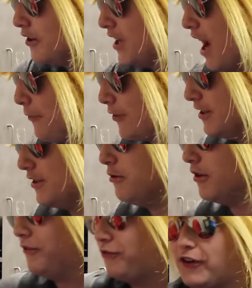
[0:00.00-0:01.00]
knows Africa's
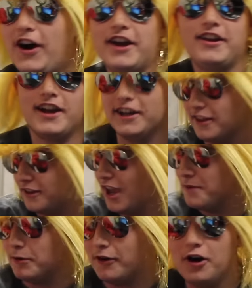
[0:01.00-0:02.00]
doing fine. They got the
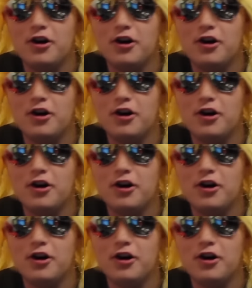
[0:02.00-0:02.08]
Cape of